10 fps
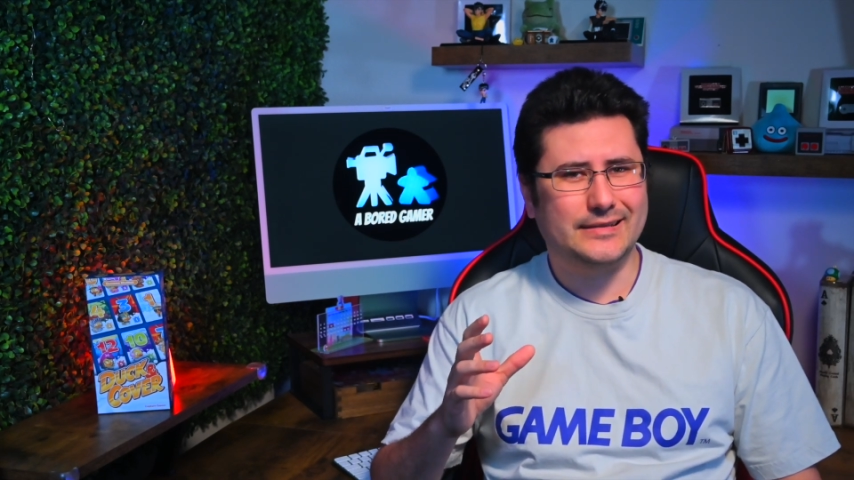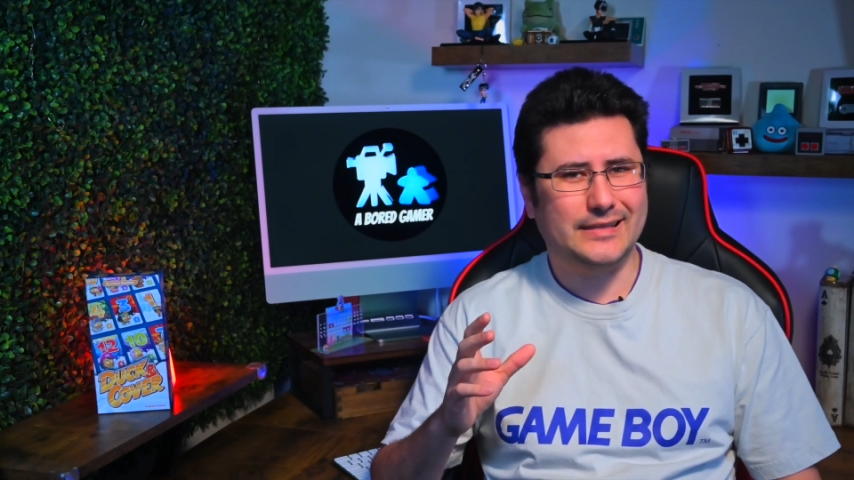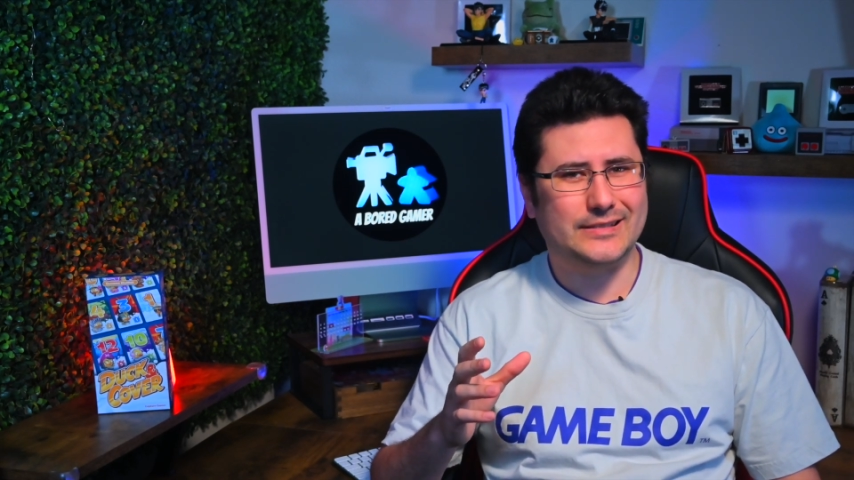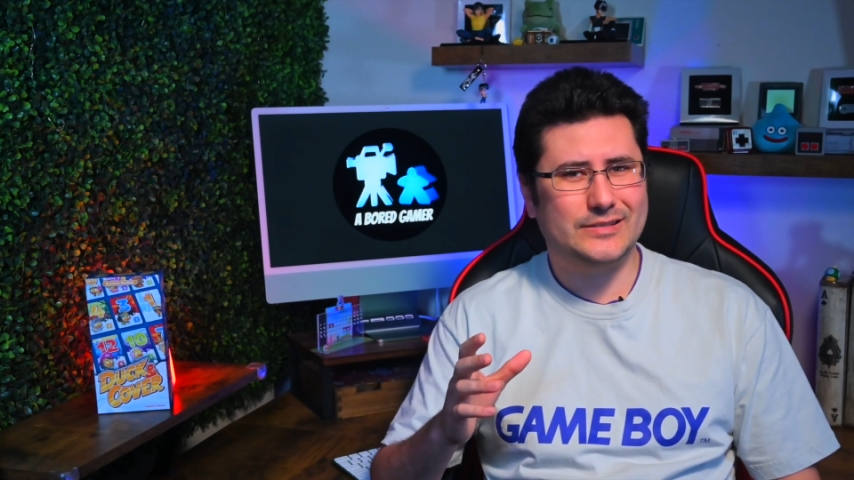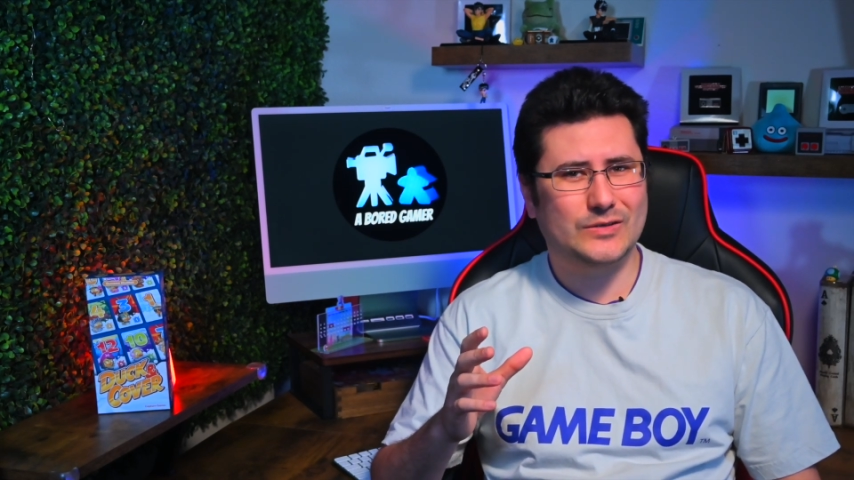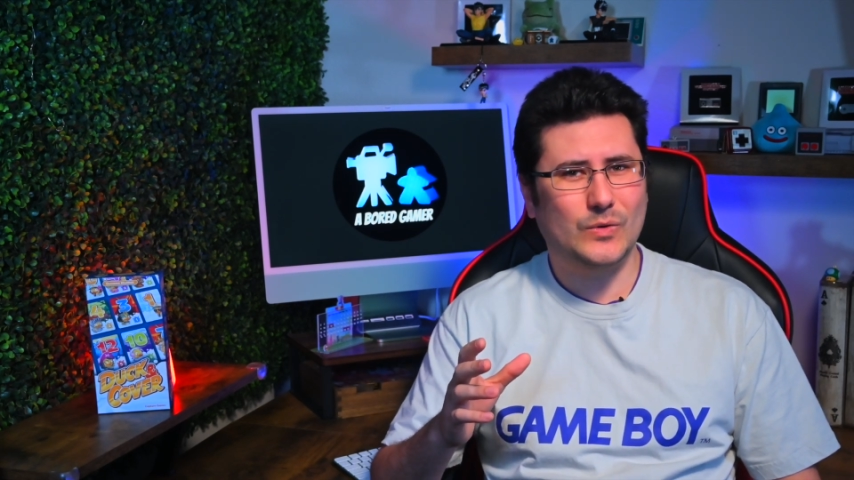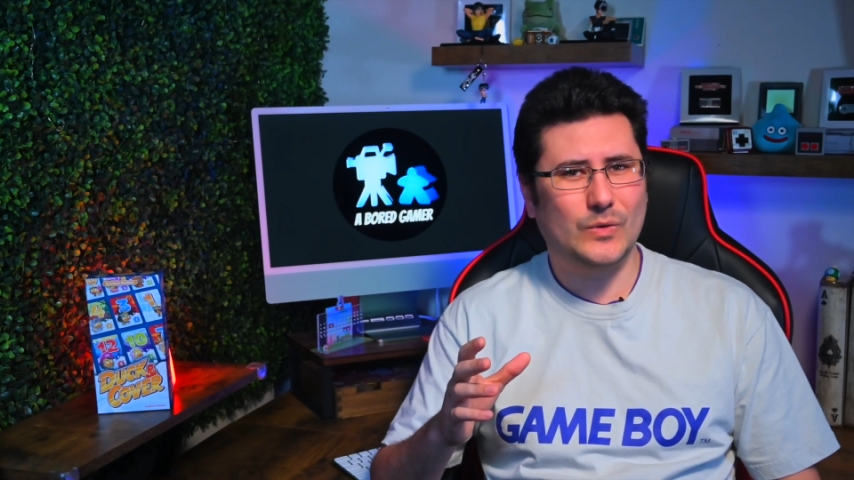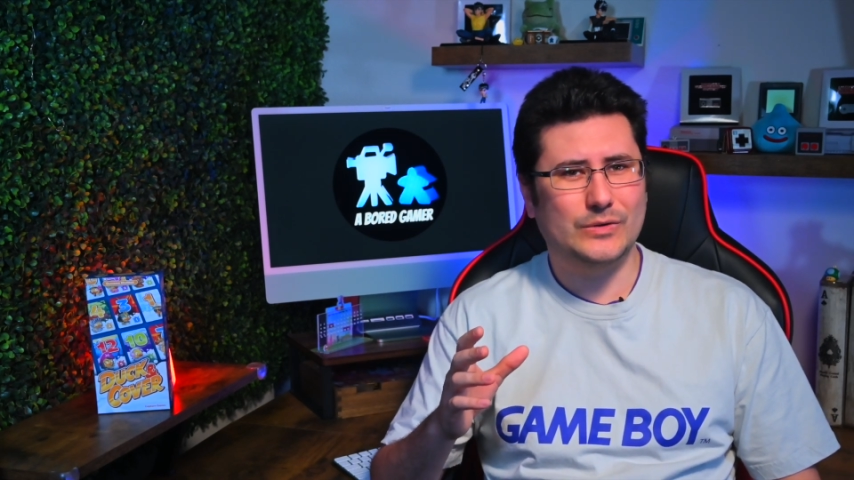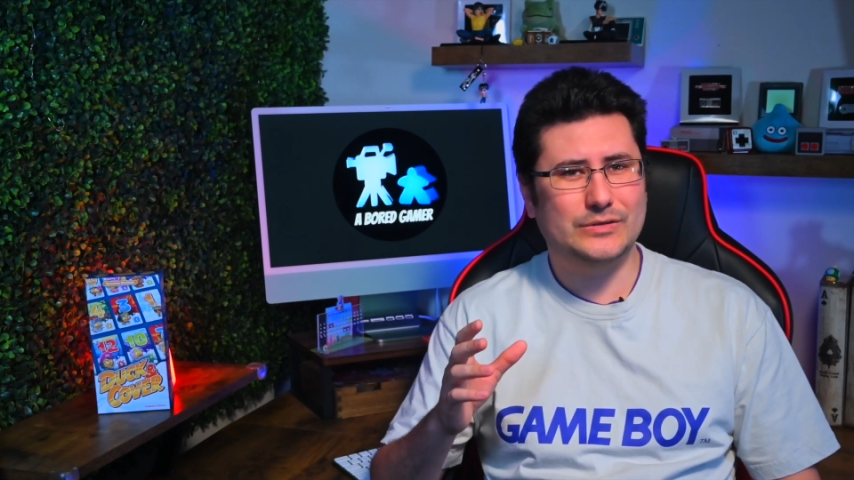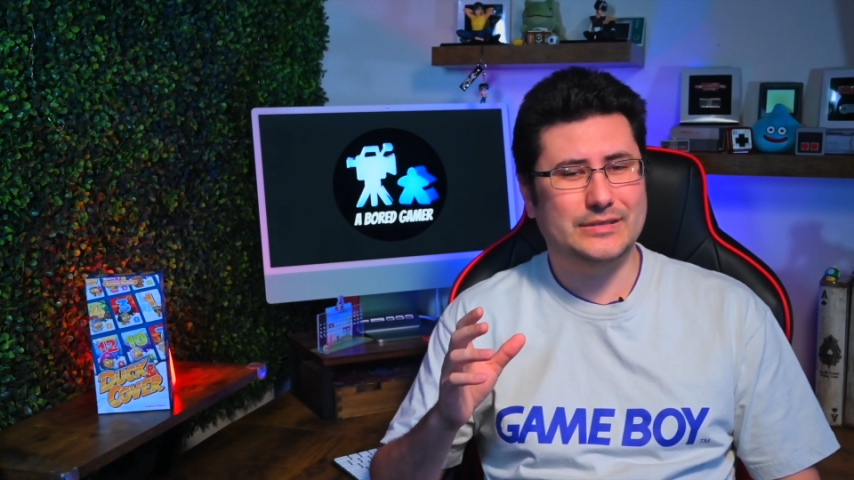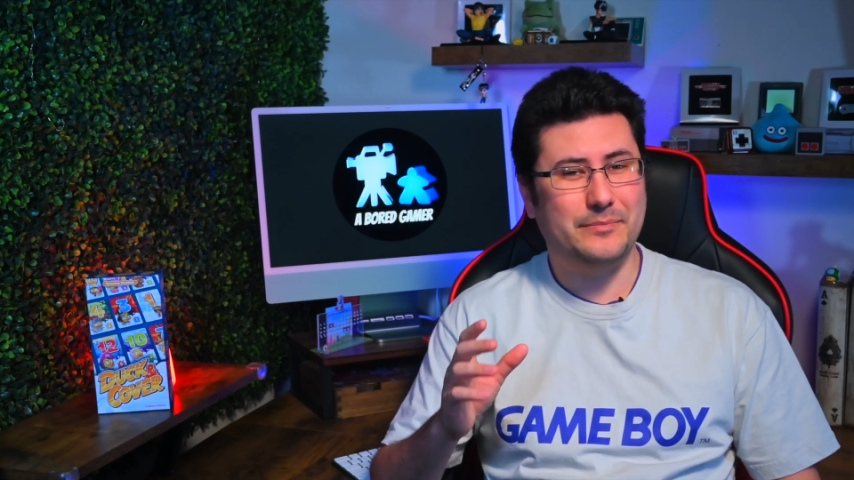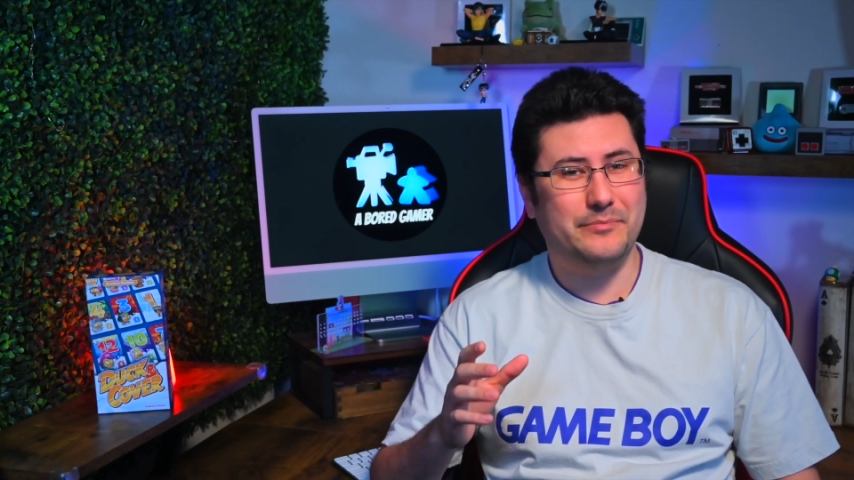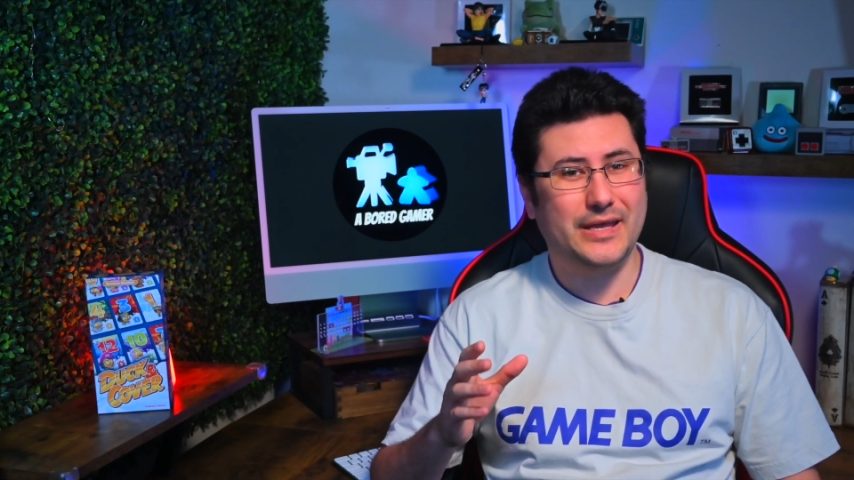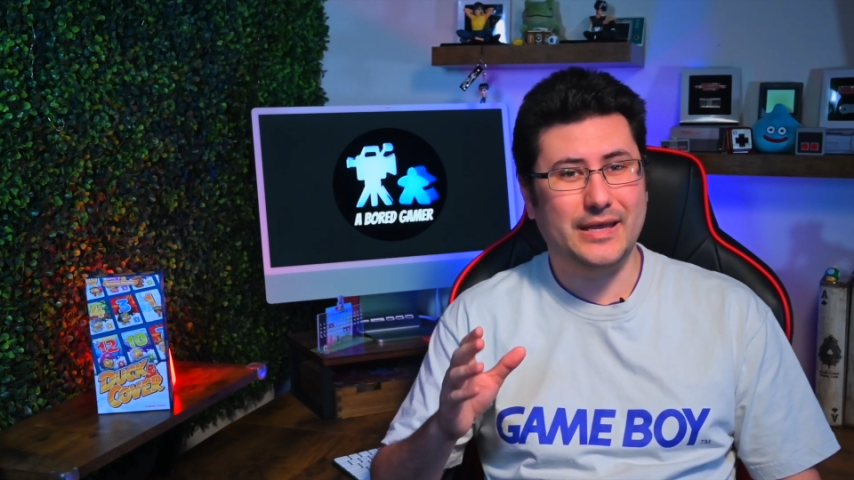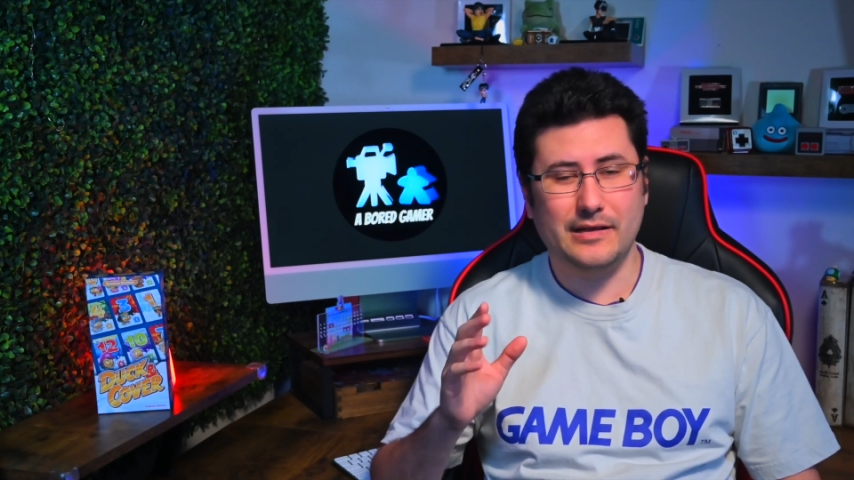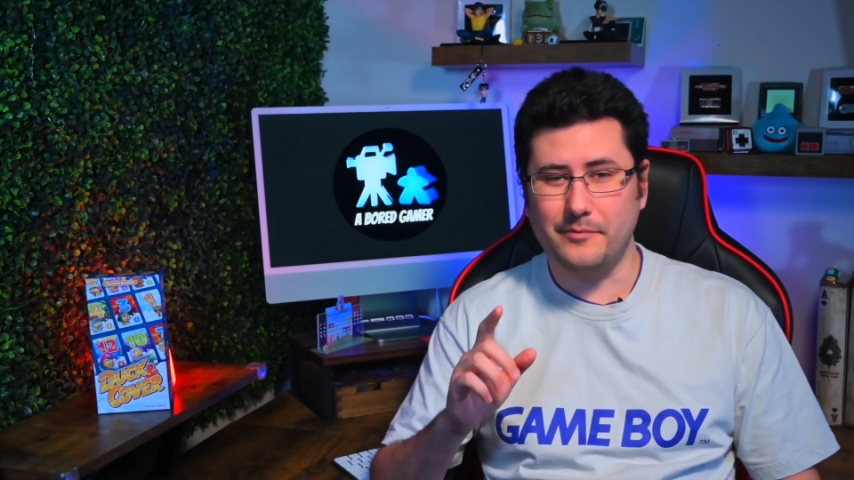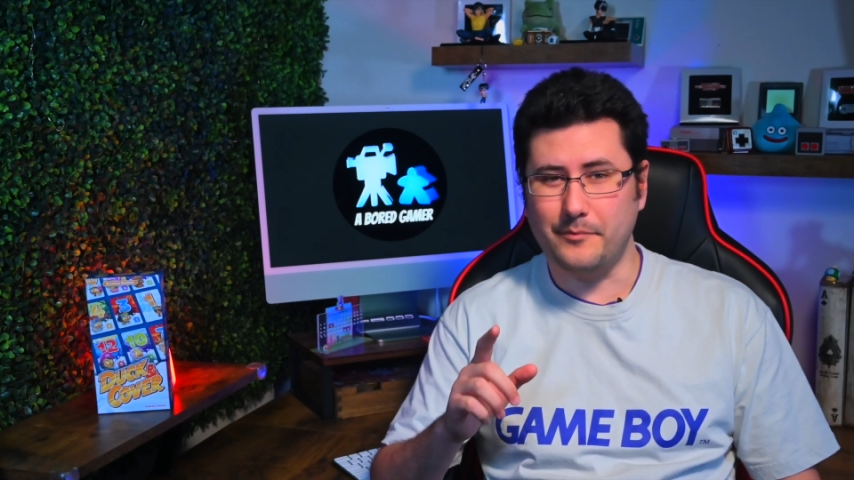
that scores the big